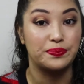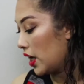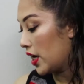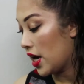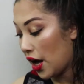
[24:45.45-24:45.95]

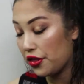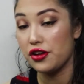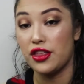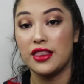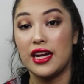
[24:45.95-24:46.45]

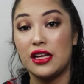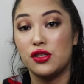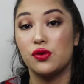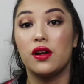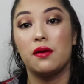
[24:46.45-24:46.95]
Another thing that I
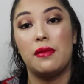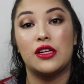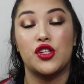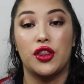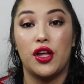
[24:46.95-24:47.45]
do want to
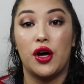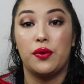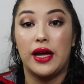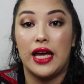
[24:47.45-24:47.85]
mention, though,